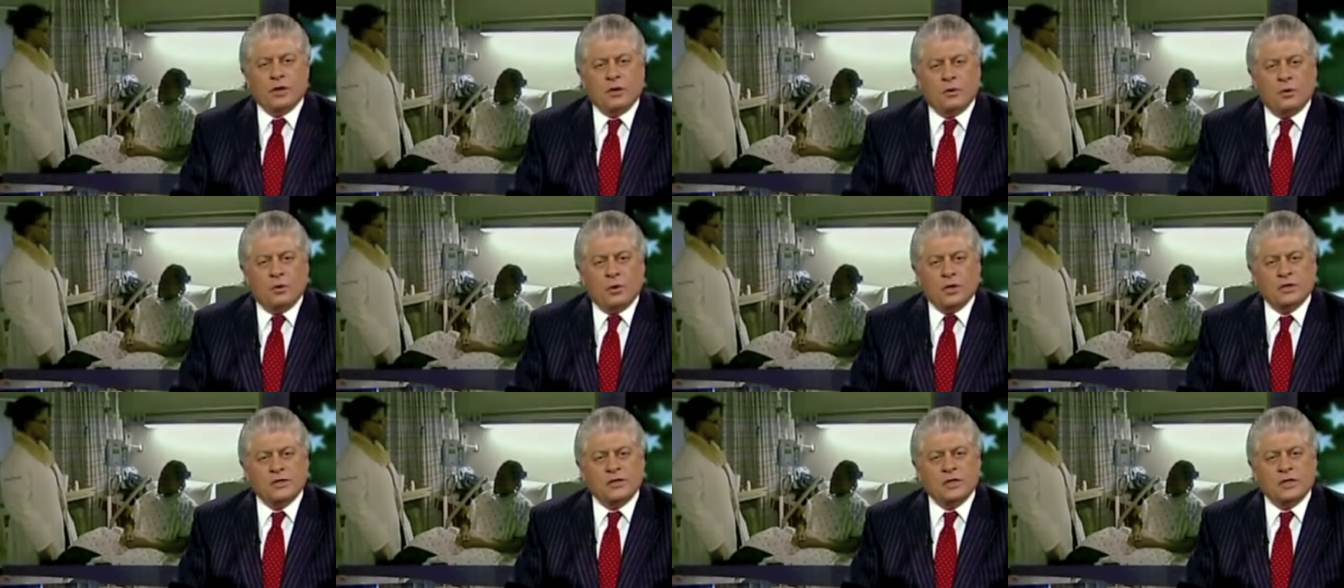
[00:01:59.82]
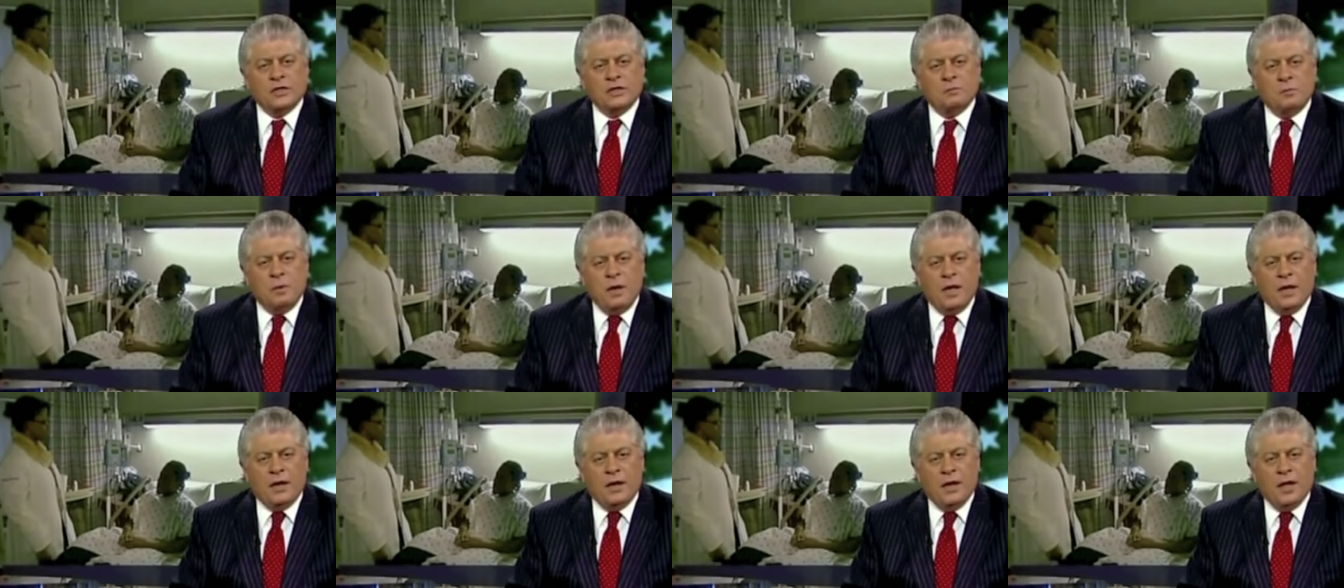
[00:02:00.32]
the courts has
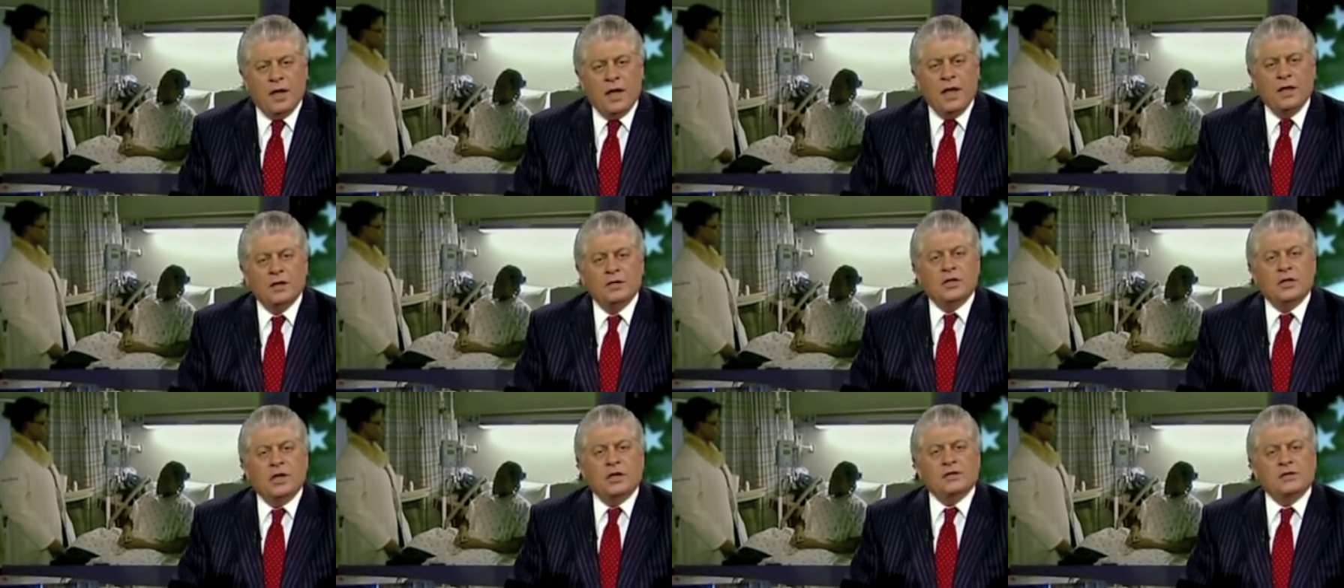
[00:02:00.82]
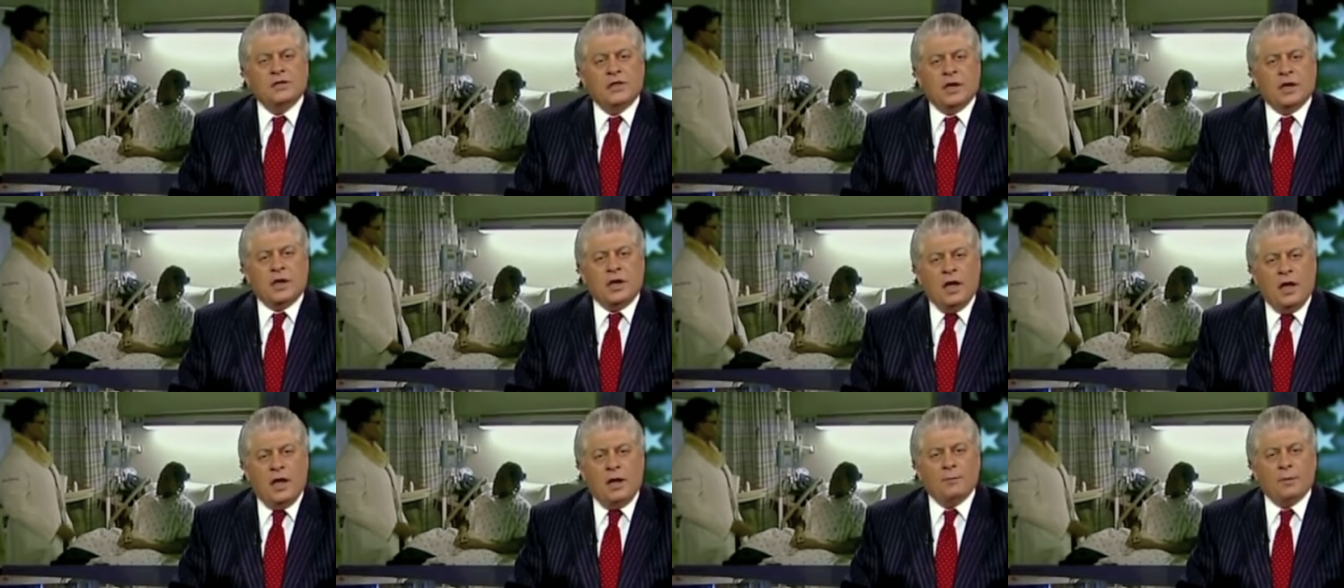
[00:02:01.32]
been, does the
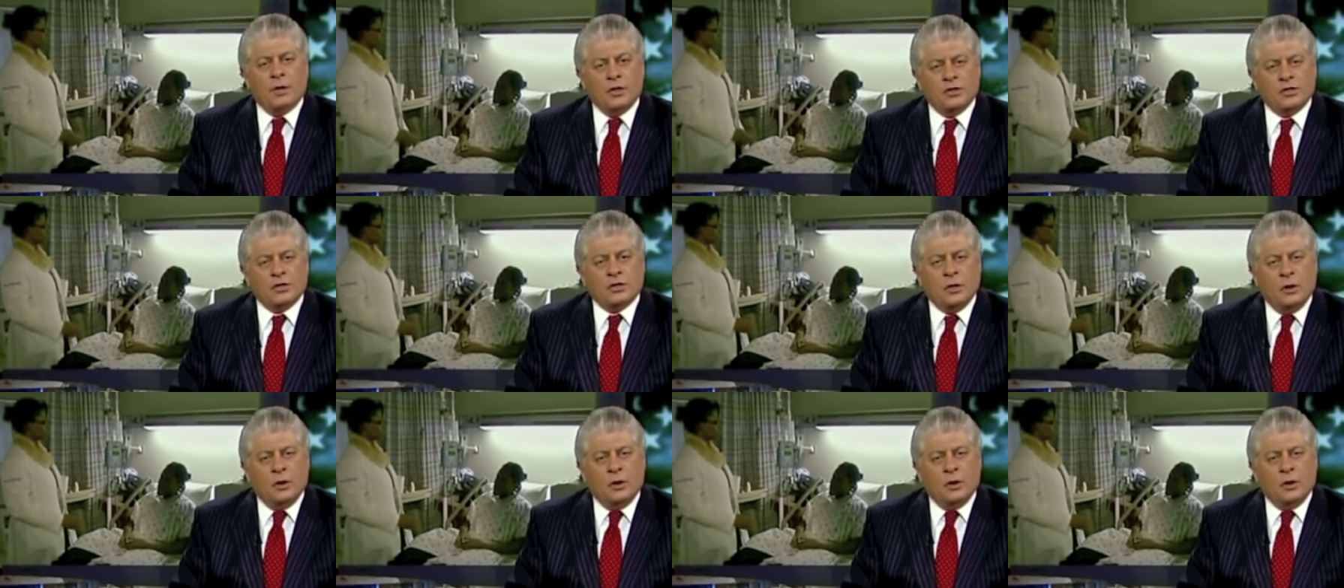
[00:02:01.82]
Commerce